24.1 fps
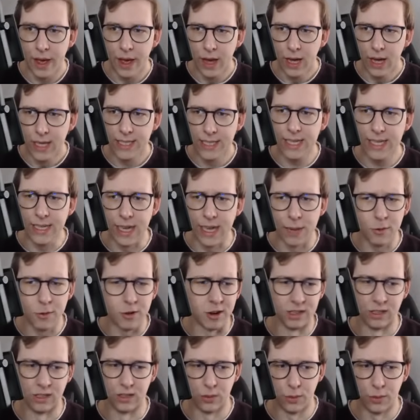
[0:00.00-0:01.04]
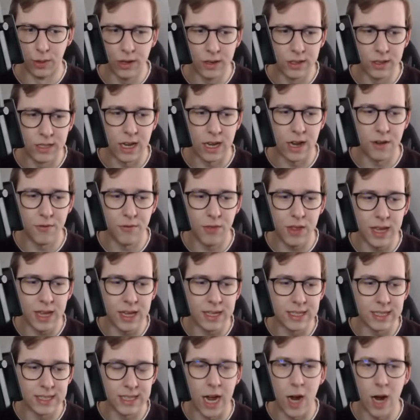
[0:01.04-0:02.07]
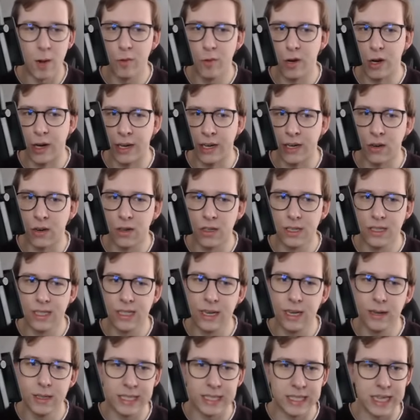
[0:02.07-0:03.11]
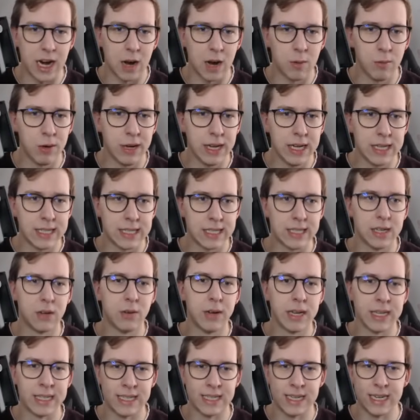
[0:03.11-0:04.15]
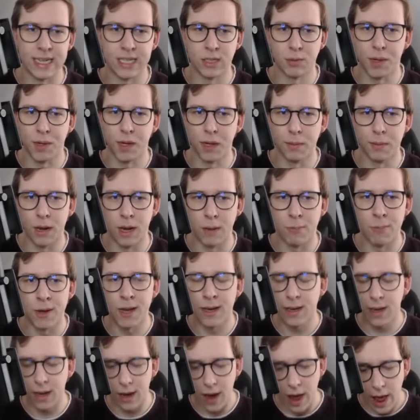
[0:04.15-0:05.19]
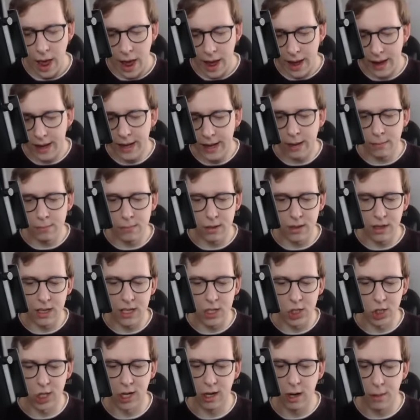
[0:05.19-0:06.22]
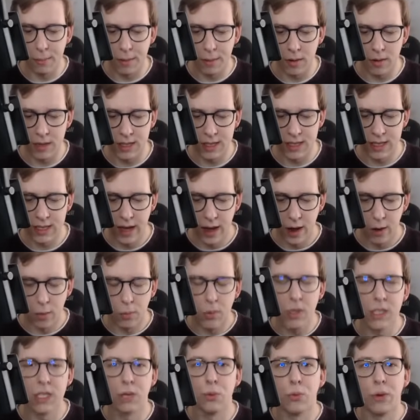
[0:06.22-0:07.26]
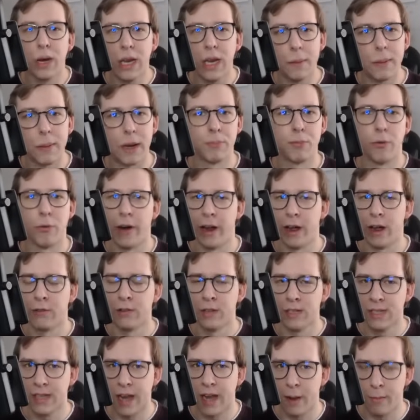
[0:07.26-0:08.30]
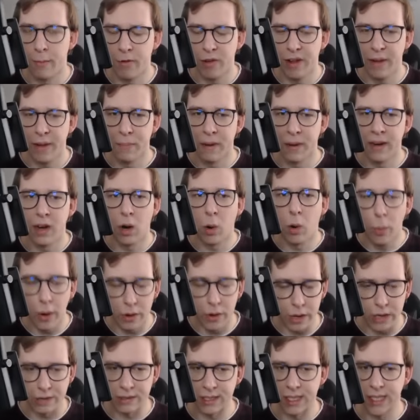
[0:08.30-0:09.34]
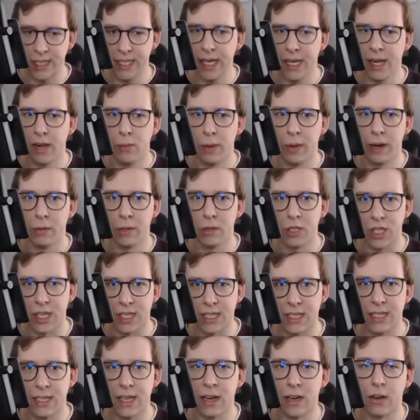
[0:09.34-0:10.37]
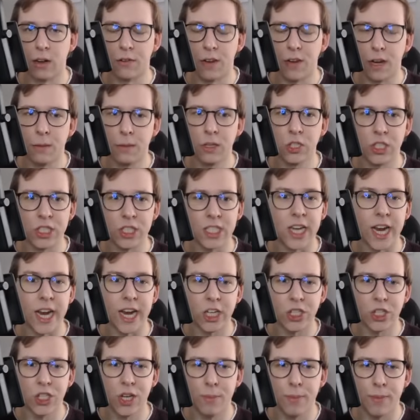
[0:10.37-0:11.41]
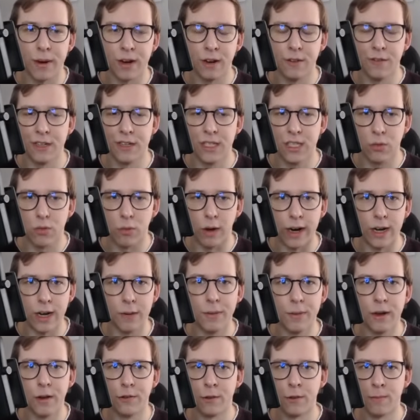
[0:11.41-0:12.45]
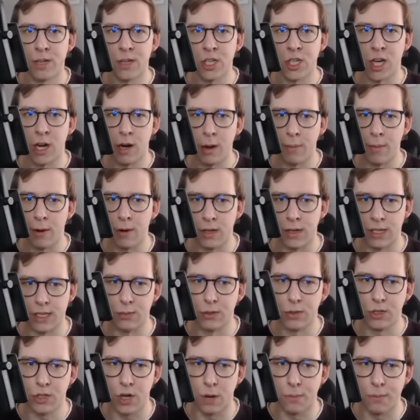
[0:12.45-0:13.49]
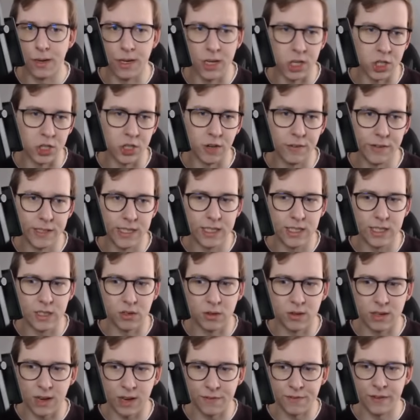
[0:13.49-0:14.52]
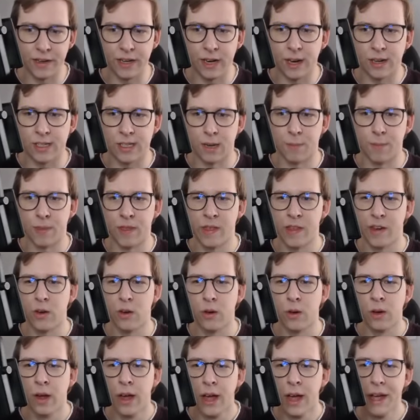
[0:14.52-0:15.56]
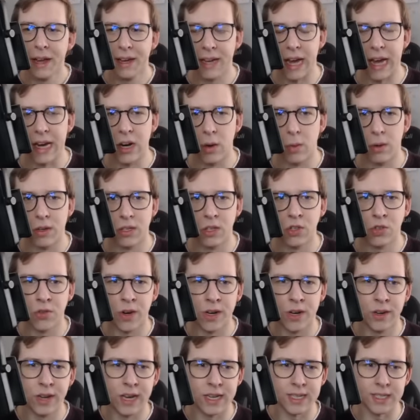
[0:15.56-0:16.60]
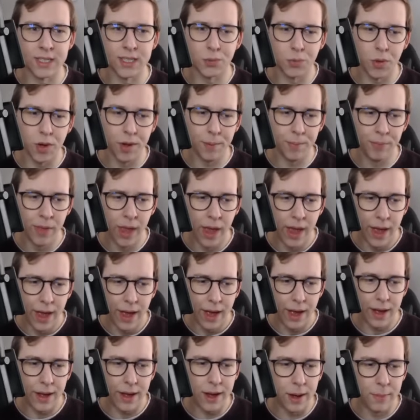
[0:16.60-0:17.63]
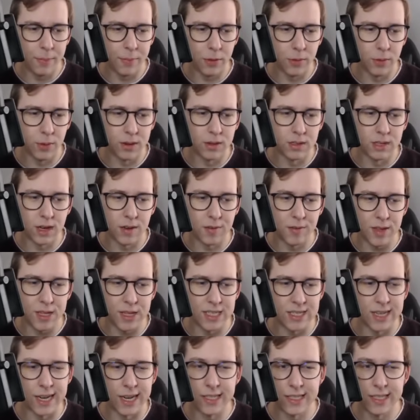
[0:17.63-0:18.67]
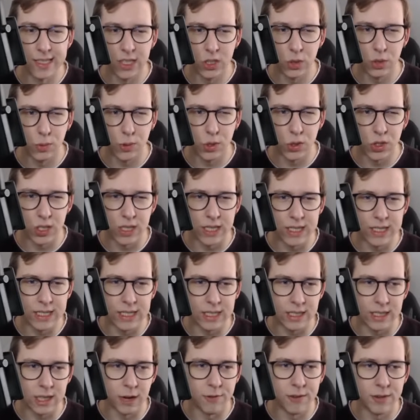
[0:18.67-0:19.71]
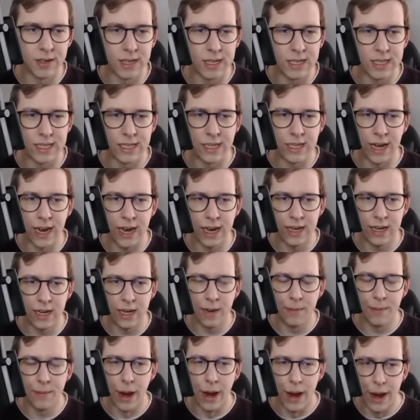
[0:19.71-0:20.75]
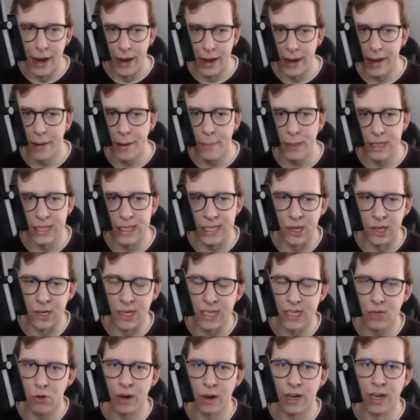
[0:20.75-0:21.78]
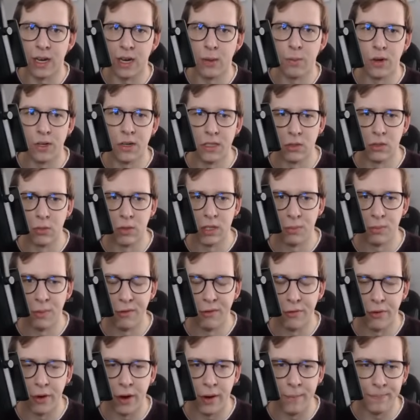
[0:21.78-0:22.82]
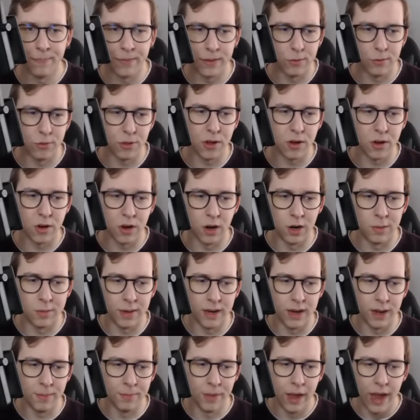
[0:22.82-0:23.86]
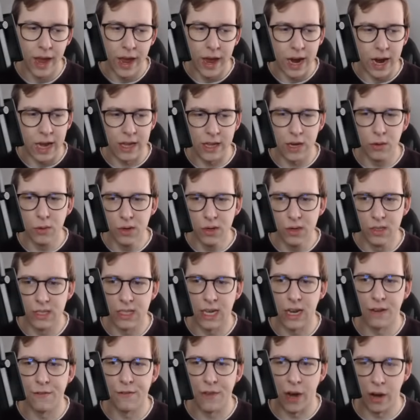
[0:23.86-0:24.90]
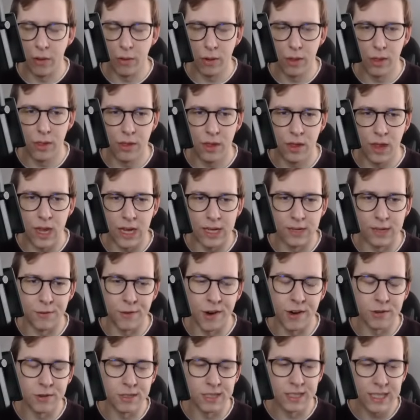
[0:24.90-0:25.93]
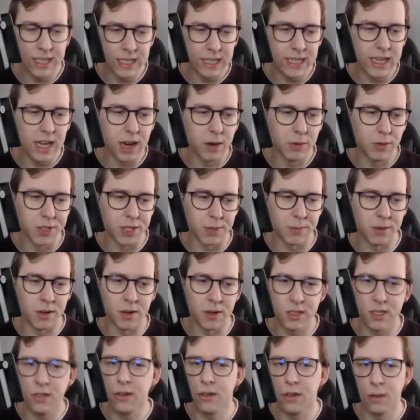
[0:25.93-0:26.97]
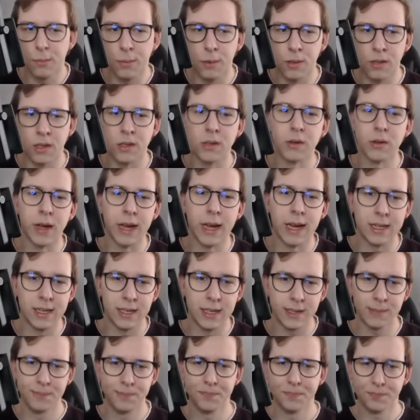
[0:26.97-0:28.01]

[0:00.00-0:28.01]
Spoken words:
Steel type Grunt, we're going to have the Skarmory, and honestly, Skarmory is now S tier as well in my opinion. The Shadow bonus was really bad prior for Skarmory, but now we have Steel Wing, which does a ton of damage. It actually benefits quite a bit from the Shadow bonus, which completely shifts it, so definitely it's something that you kind of want to try to get as well. We're going to have the Sandslash, which is definitely still A tier. It's not as great anymore as it was before with the current meta. And then we're going to have Pharaoh C tier, which I'm also going to put into A tier.